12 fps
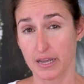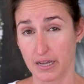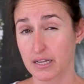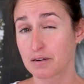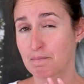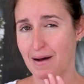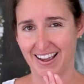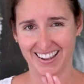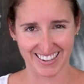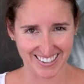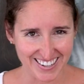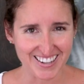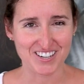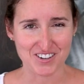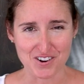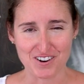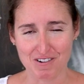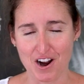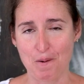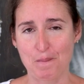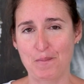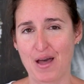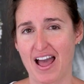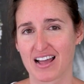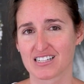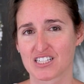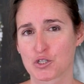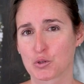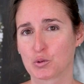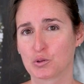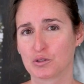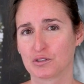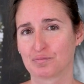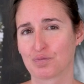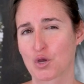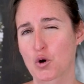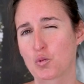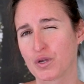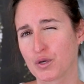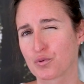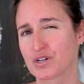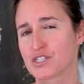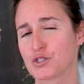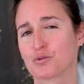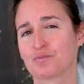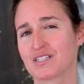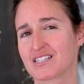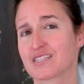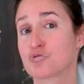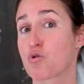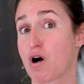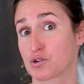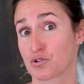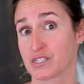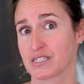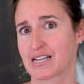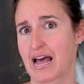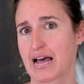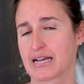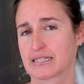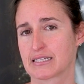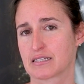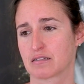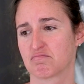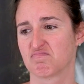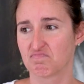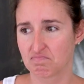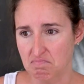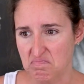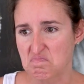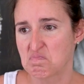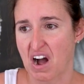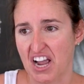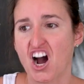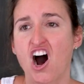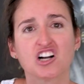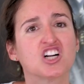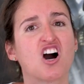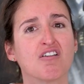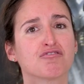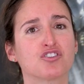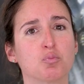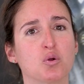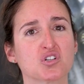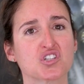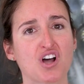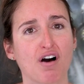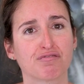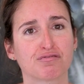In my inner compass tool, we resume this quadrant as my uncomfortable stuff.